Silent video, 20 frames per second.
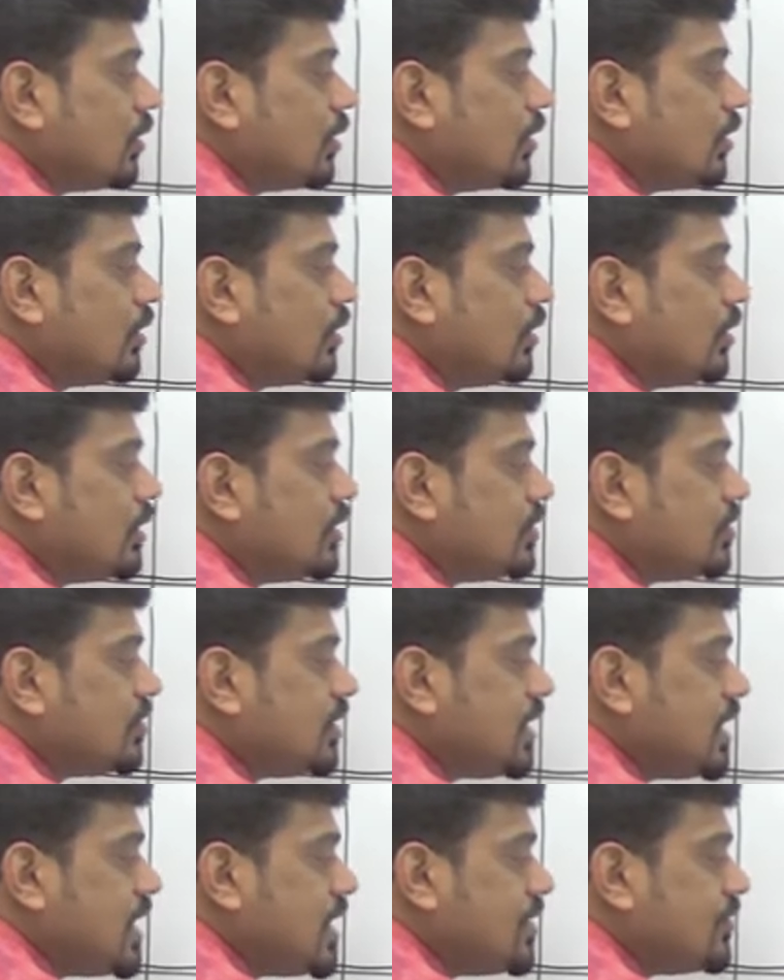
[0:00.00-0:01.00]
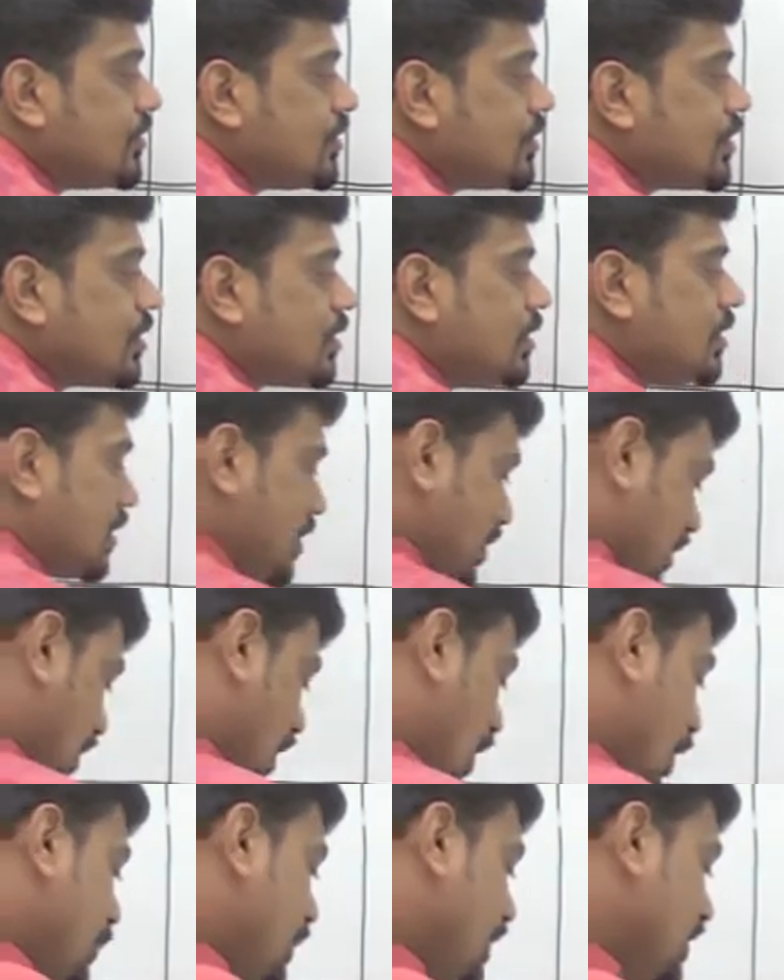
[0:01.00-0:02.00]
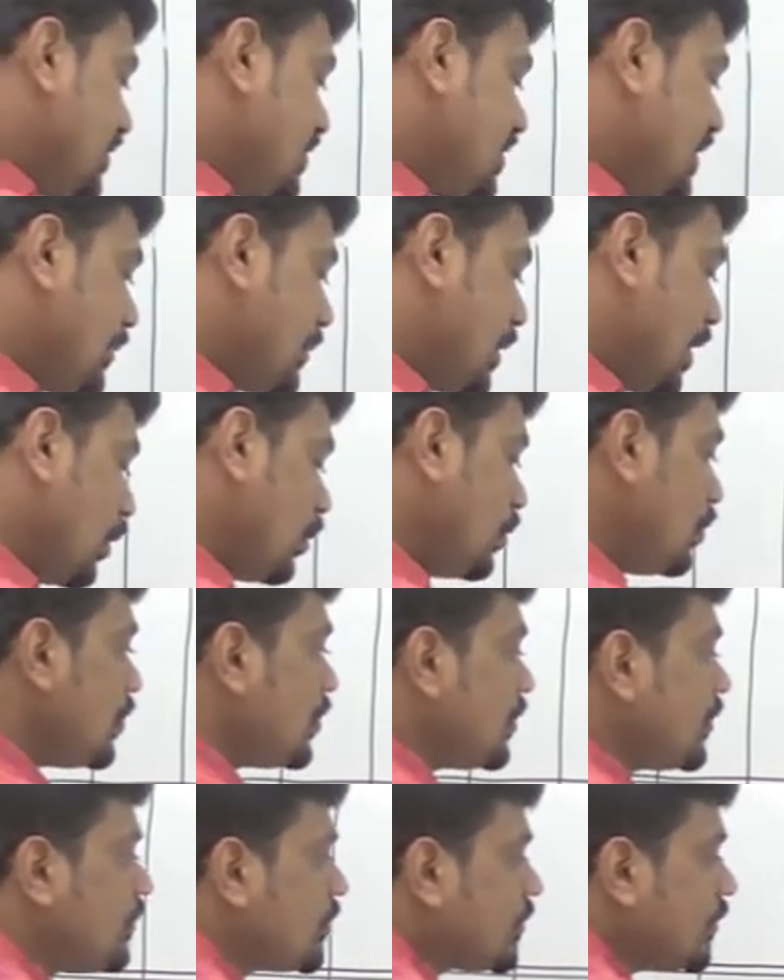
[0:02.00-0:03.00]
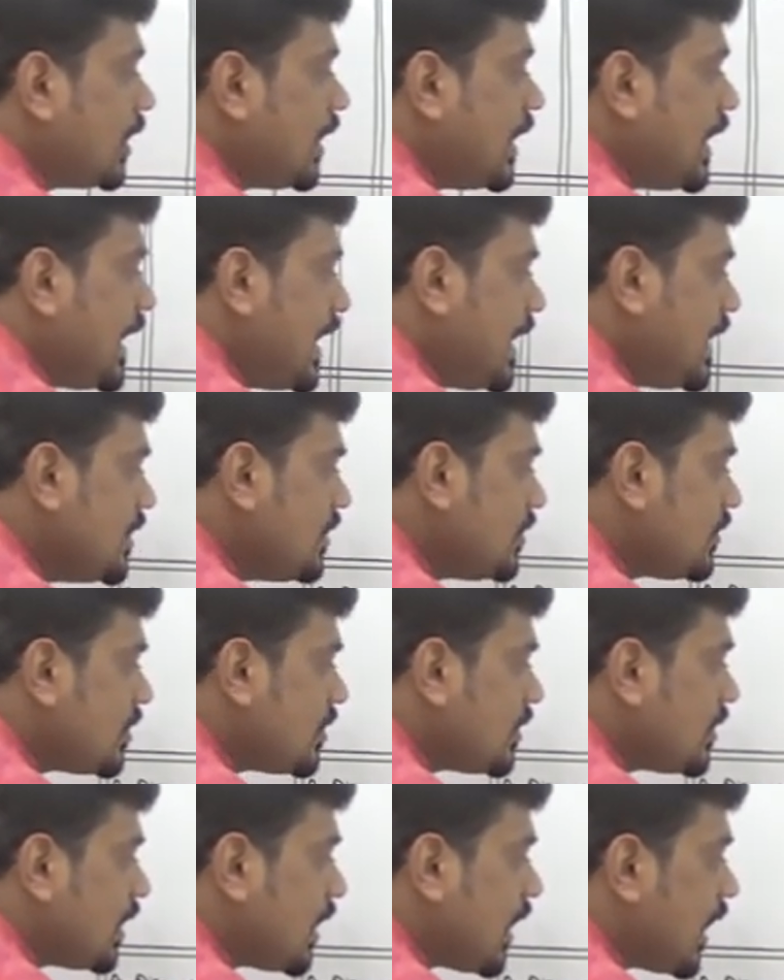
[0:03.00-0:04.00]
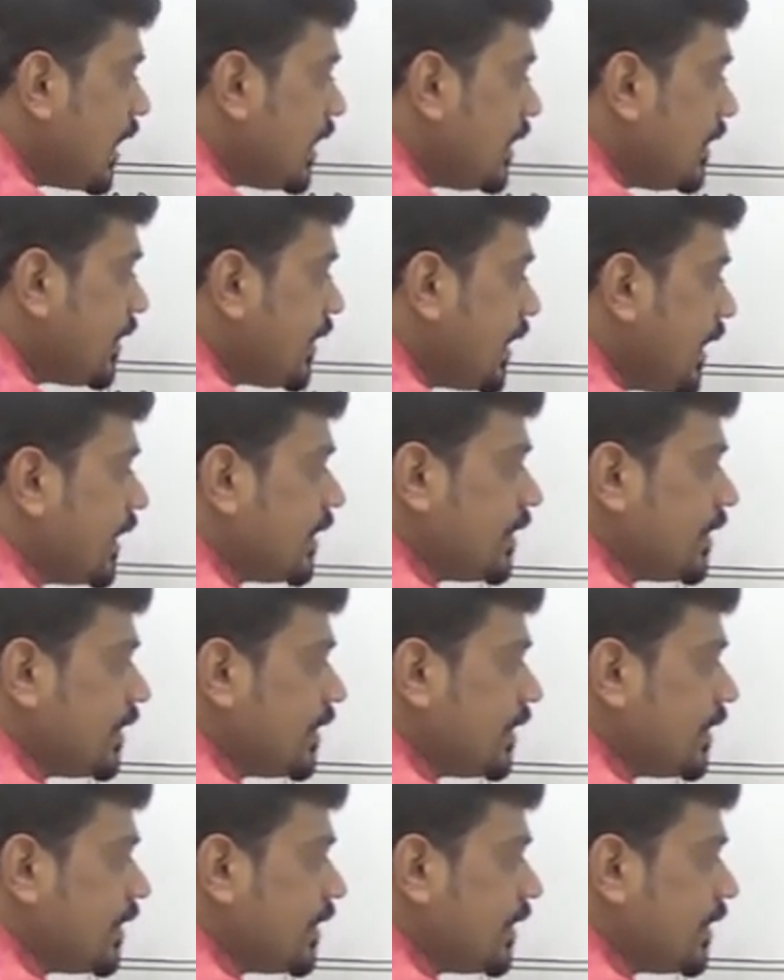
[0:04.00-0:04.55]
received. How much is the amount? 800.